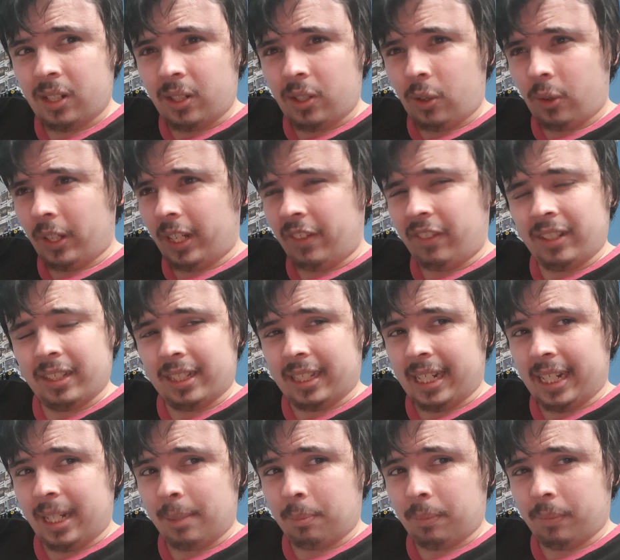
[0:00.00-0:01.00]
or even
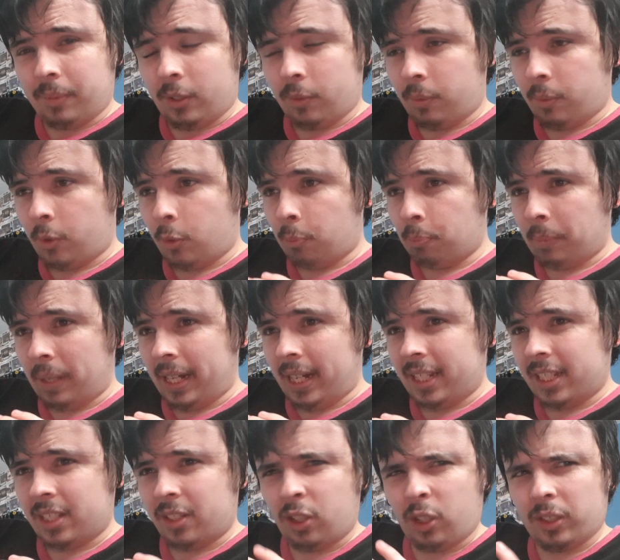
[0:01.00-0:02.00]

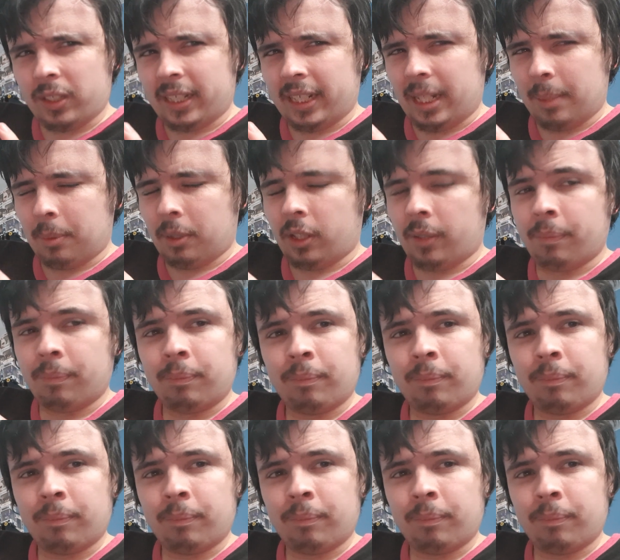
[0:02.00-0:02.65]
Mace, not T-Bar.